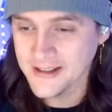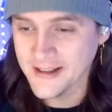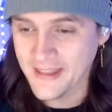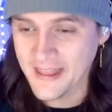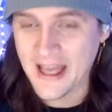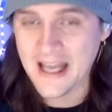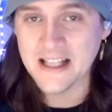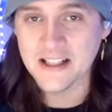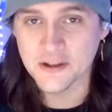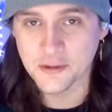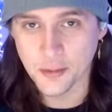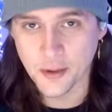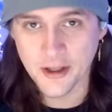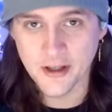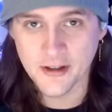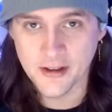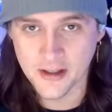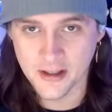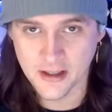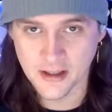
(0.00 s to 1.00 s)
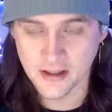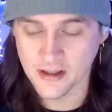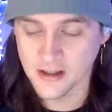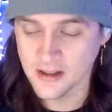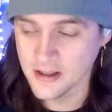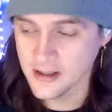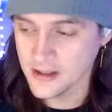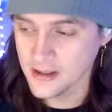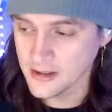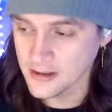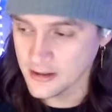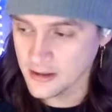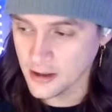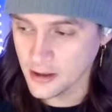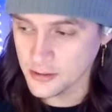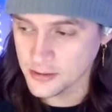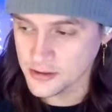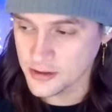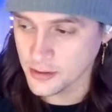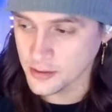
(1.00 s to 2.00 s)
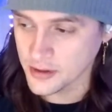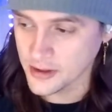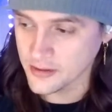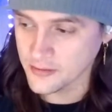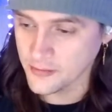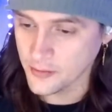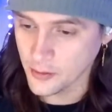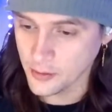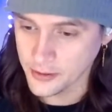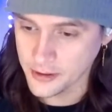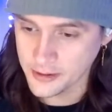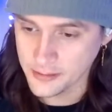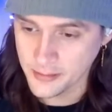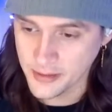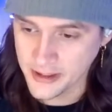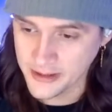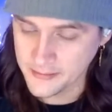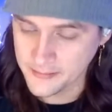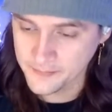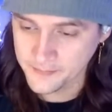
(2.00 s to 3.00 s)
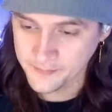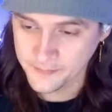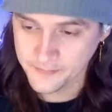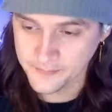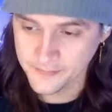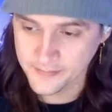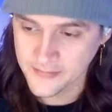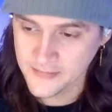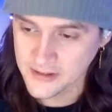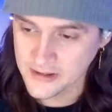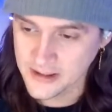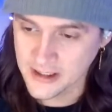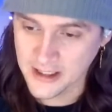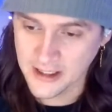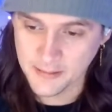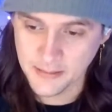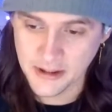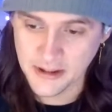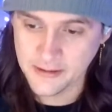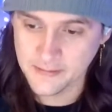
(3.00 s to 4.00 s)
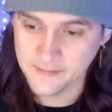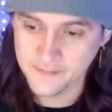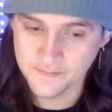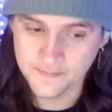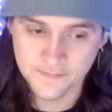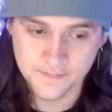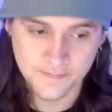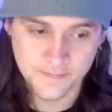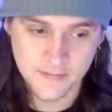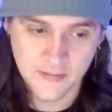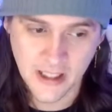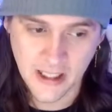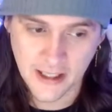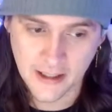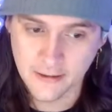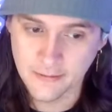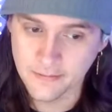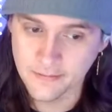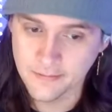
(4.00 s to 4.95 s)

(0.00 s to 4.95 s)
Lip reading: That's where the clothes don't get folded. But I mean, hey,